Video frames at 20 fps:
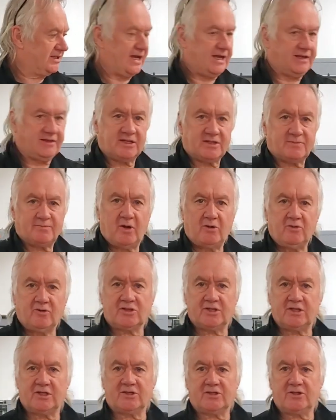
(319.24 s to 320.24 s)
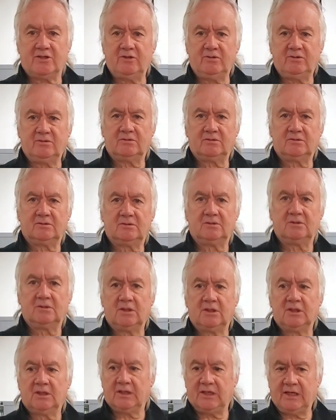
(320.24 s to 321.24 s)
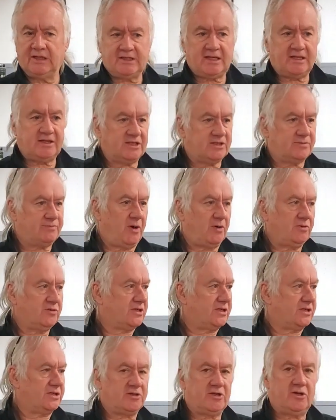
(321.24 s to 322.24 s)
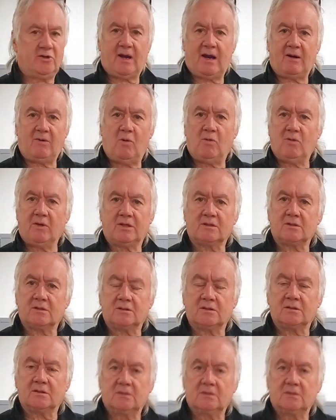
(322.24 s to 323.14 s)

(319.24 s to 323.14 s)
he had this boat since new? He's had this boat since new. How old is it?